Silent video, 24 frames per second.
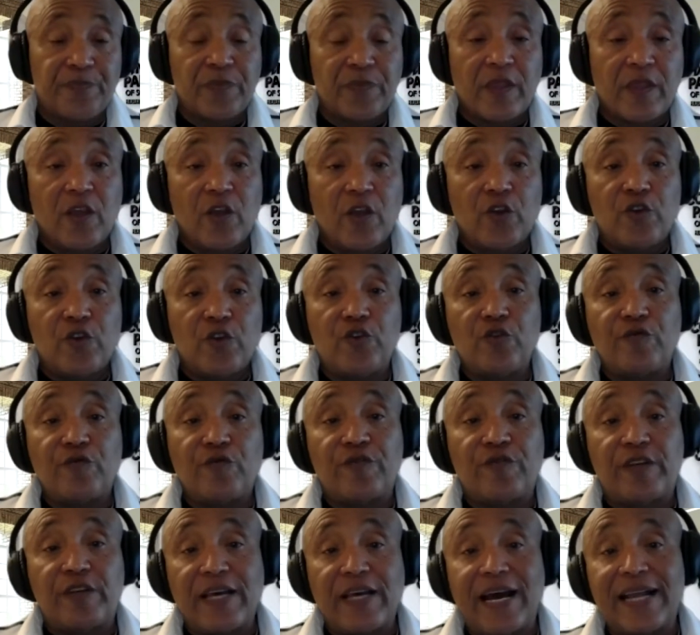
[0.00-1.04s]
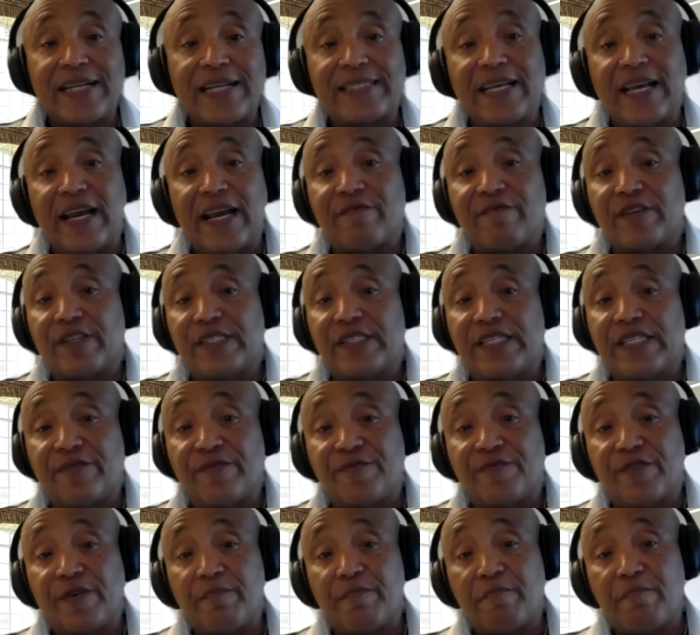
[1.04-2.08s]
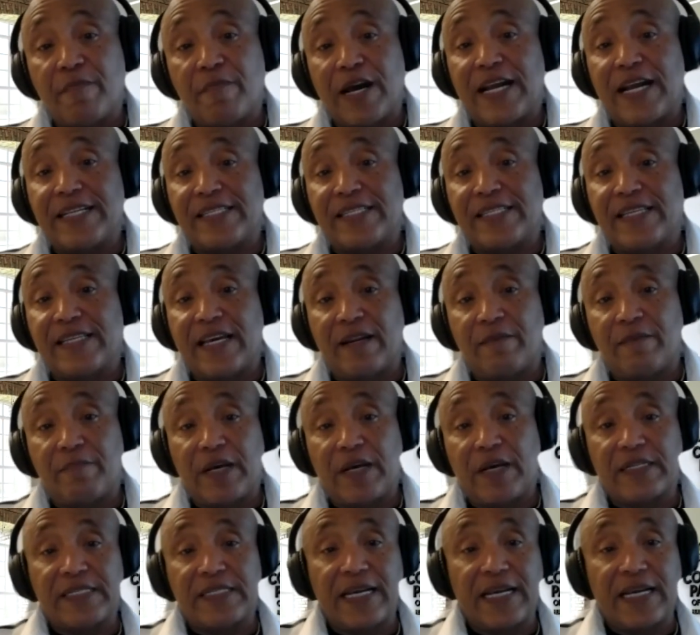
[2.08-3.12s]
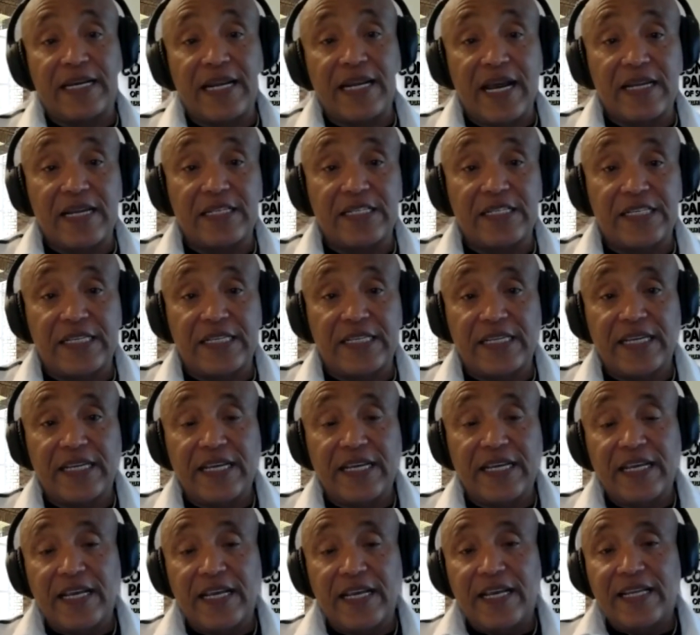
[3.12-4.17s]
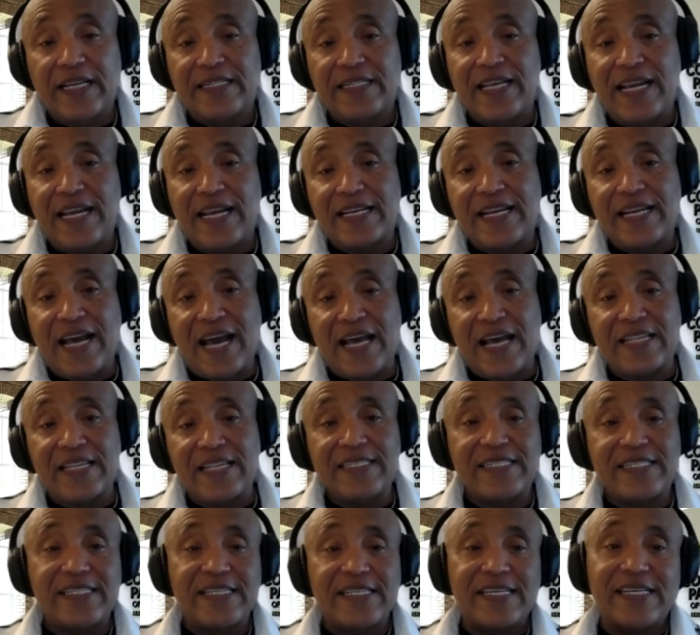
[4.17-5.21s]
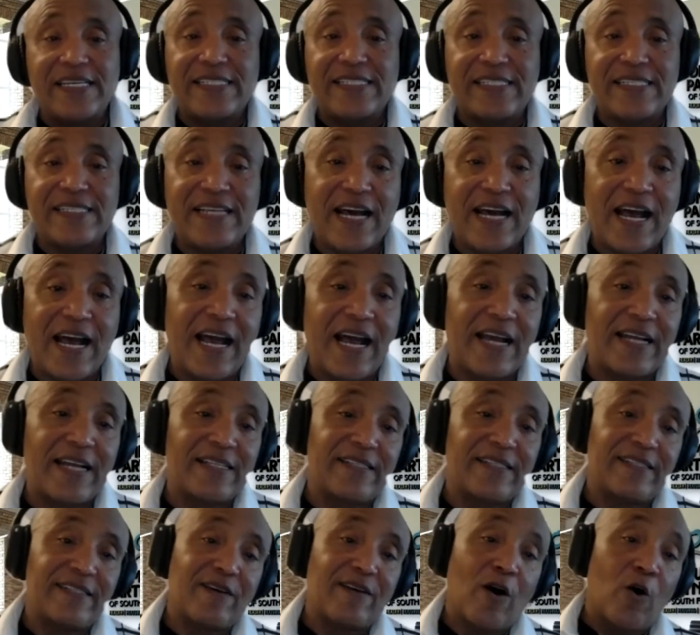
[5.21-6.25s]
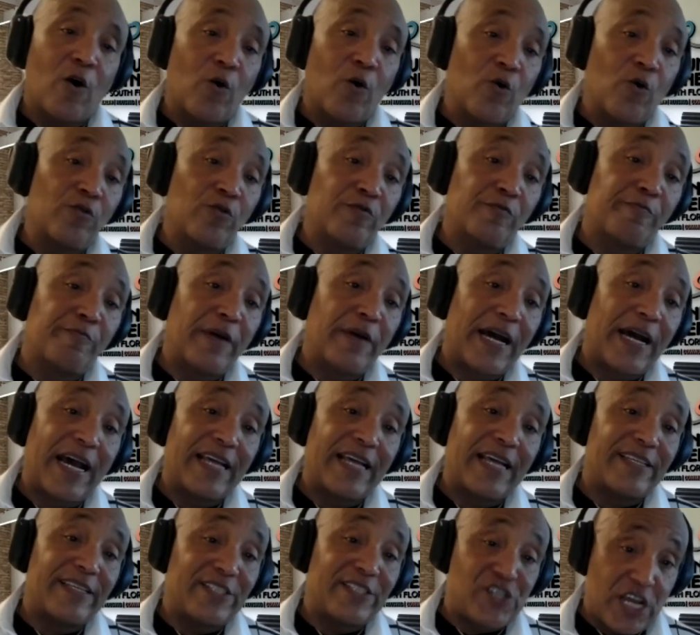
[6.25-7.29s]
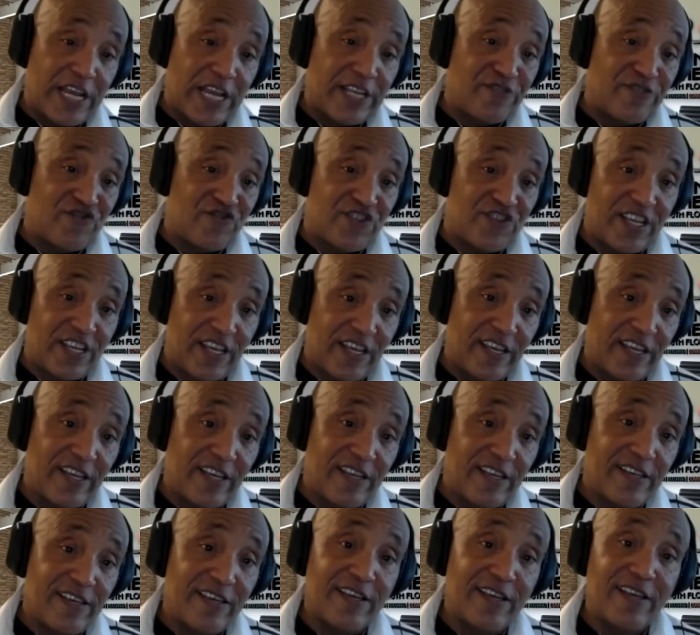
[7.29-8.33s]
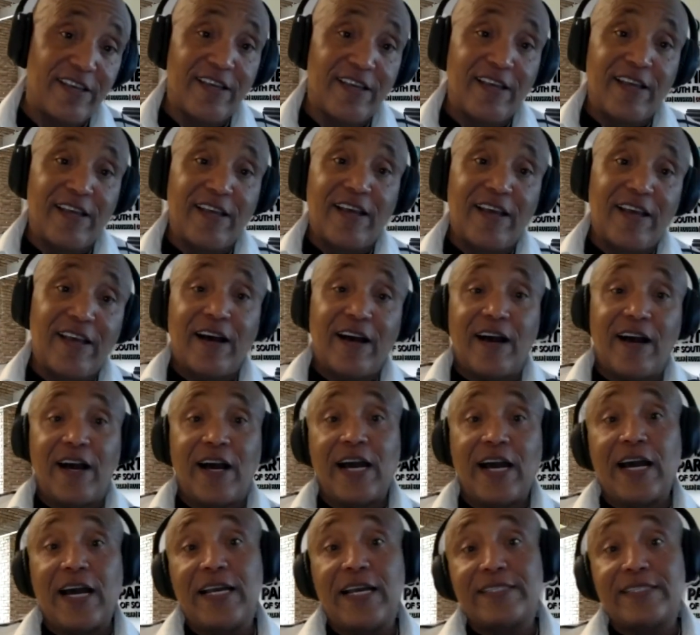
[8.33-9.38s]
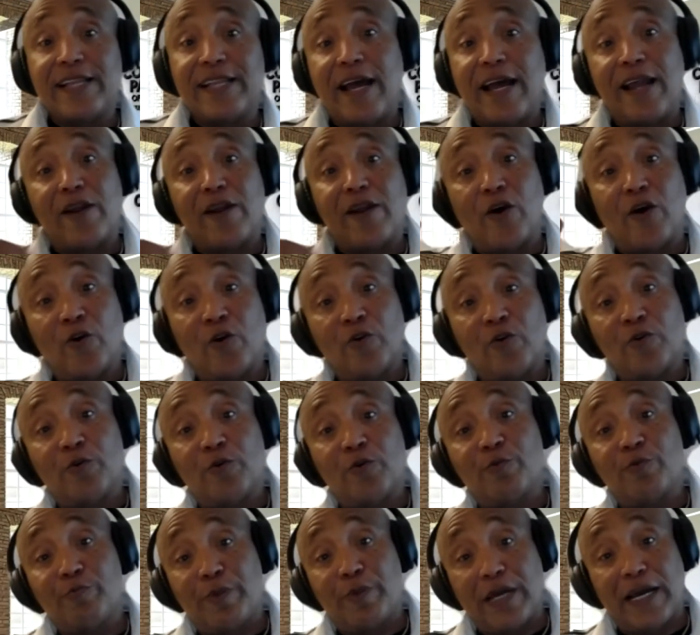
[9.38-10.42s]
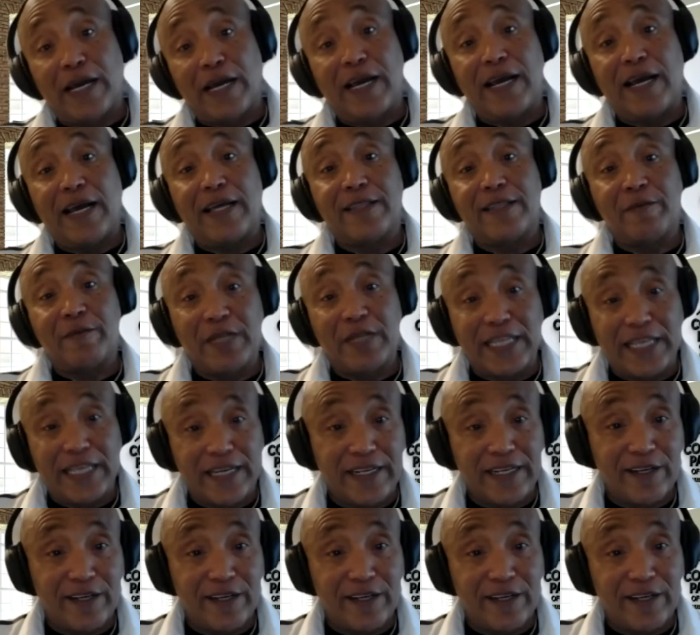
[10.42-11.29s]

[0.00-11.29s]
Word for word: You've got to have a different mindset about technology. Technology is not owned by the Gen Z. Uh, it's not owned by the millennials